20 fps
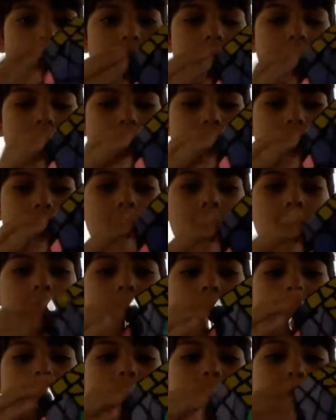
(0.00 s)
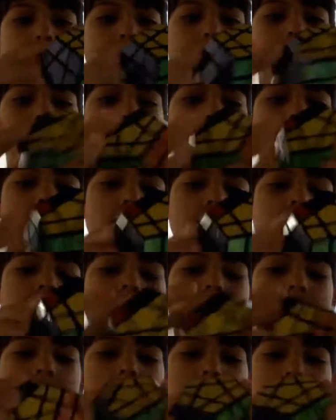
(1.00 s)
I've heard people
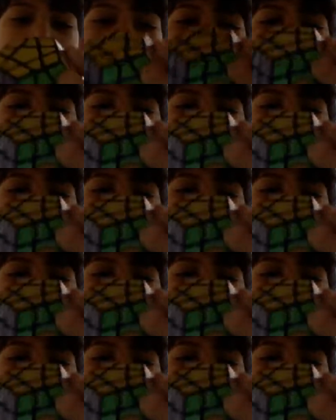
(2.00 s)
sometimes